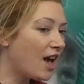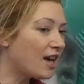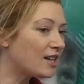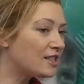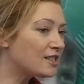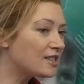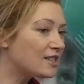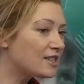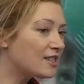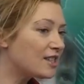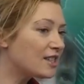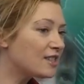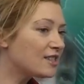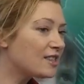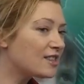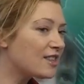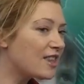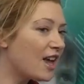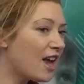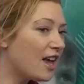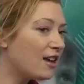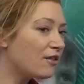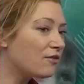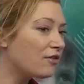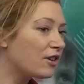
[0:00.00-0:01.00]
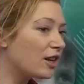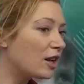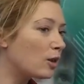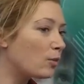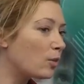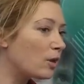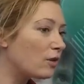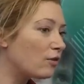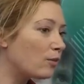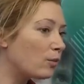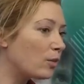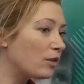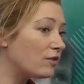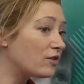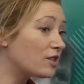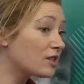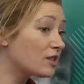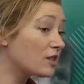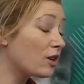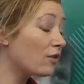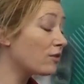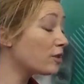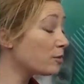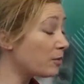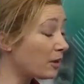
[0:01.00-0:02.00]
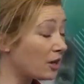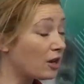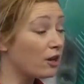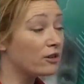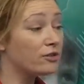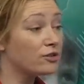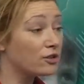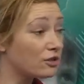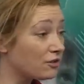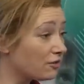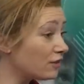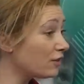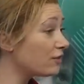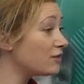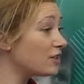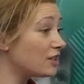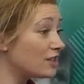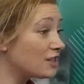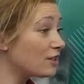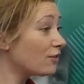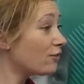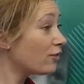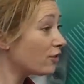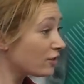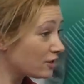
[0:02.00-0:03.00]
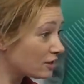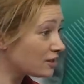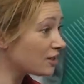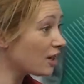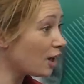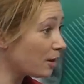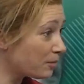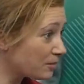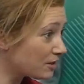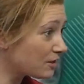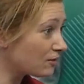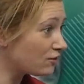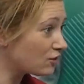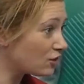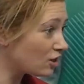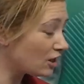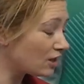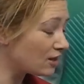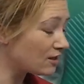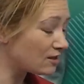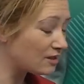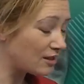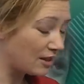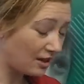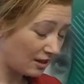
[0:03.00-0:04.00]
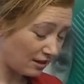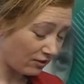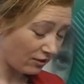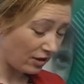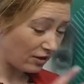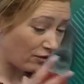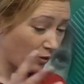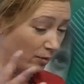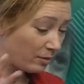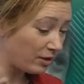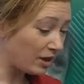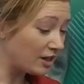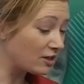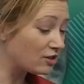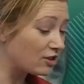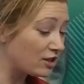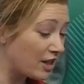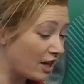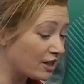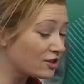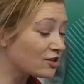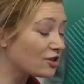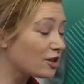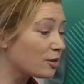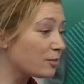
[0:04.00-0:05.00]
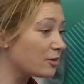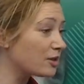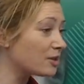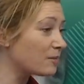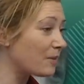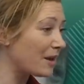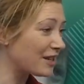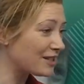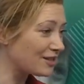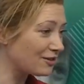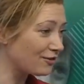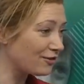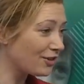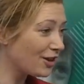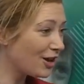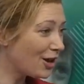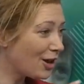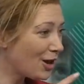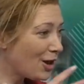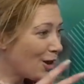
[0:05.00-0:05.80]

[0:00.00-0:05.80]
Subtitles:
And since then, really, we've discovered about 150 different types of genes from an international perspective.